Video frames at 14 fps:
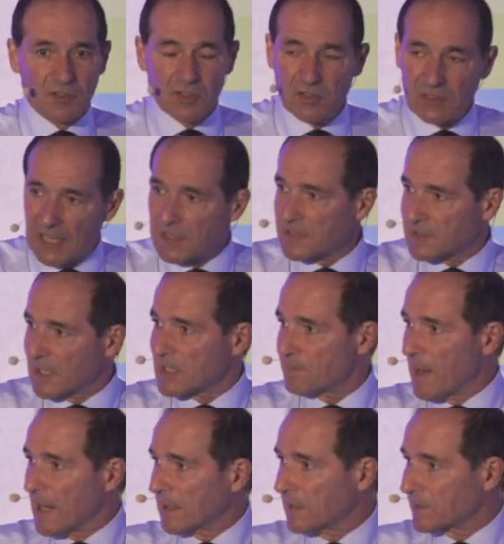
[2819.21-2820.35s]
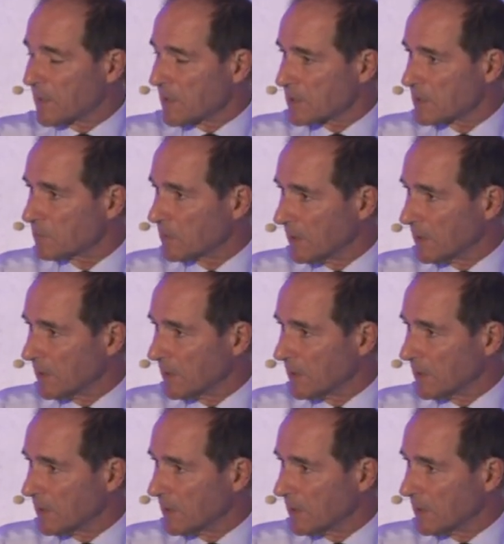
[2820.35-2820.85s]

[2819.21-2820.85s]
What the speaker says: the United States banking system